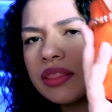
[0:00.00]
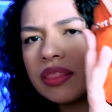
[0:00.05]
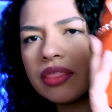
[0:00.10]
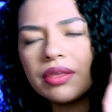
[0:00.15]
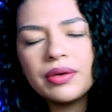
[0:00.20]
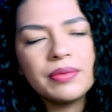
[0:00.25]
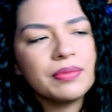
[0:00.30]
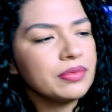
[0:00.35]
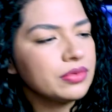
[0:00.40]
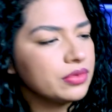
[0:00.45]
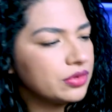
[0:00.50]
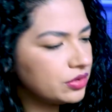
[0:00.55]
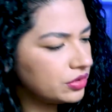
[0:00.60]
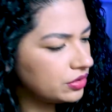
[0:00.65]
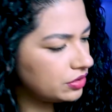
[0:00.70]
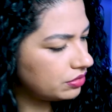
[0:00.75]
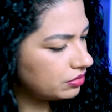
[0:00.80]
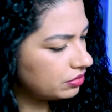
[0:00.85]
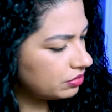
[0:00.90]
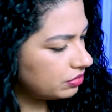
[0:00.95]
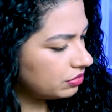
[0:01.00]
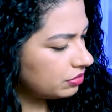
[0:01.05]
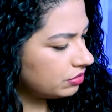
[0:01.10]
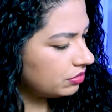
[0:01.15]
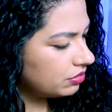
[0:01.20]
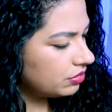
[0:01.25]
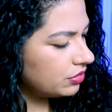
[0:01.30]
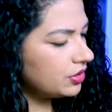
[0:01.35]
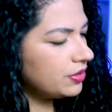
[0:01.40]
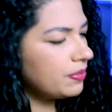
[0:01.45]
the
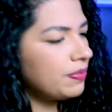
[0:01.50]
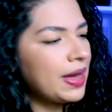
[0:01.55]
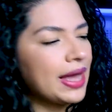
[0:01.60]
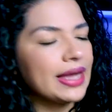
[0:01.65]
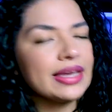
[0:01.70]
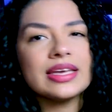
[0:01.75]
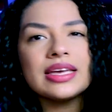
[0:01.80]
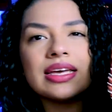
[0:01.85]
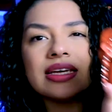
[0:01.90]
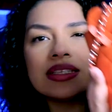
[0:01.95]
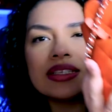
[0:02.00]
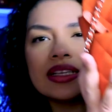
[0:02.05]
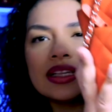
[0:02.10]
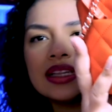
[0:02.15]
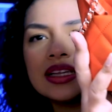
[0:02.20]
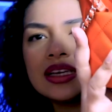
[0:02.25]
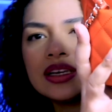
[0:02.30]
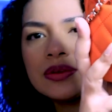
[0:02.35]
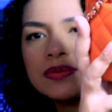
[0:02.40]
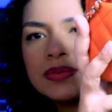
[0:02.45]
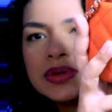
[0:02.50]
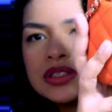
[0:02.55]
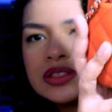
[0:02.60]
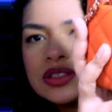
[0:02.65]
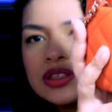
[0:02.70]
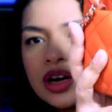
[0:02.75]
the back is a little bit